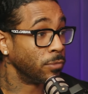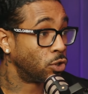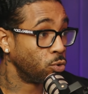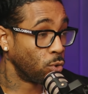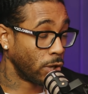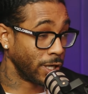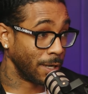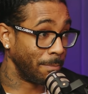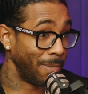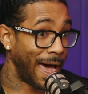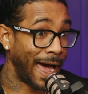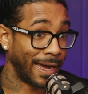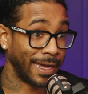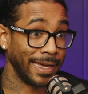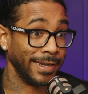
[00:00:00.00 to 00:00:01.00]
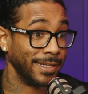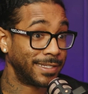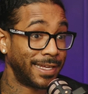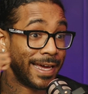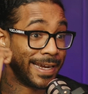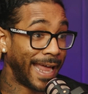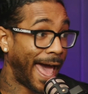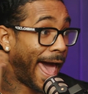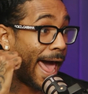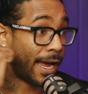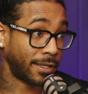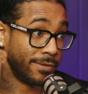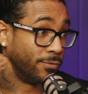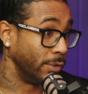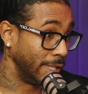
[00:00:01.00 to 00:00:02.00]
two are in the back, and it's getting
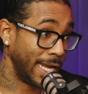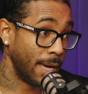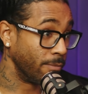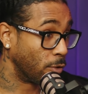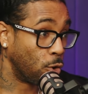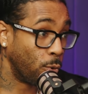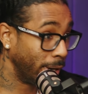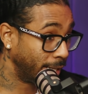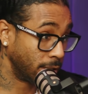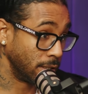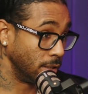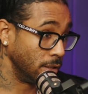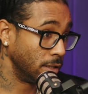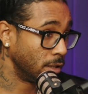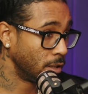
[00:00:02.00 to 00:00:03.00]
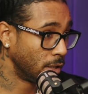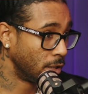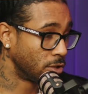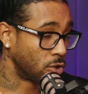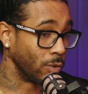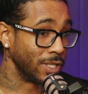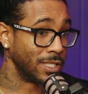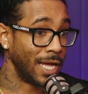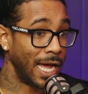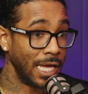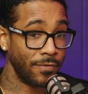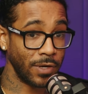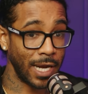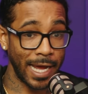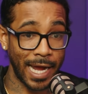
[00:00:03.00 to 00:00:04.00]
active with them quickly. So it's not
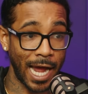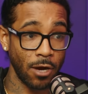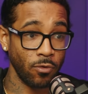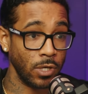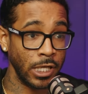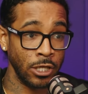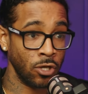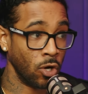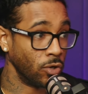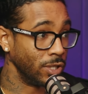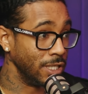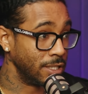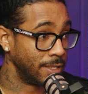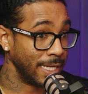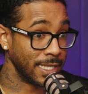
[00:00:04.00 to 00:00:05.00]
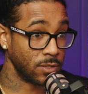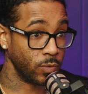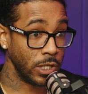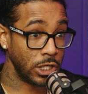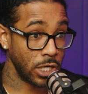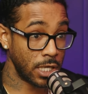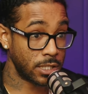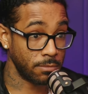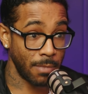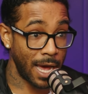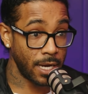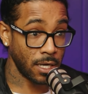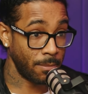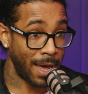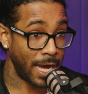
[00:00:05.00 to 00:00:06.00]
even like I really know these things. We just
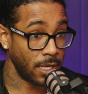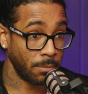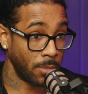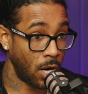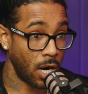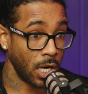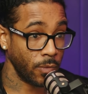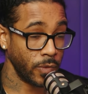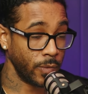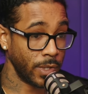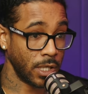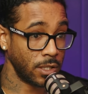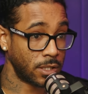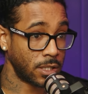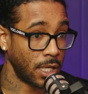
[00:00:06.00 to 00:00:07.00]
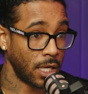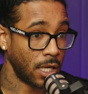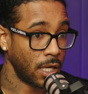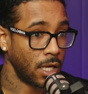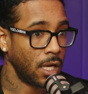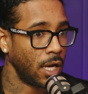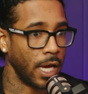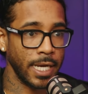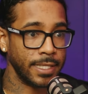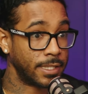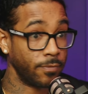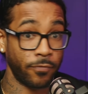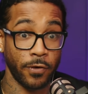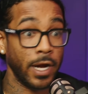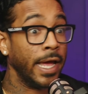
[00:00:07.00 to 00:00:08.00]
met them at the bar, and but we went active. And it's
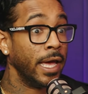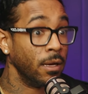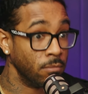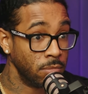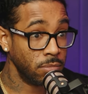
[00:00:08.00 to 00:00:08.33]
for him.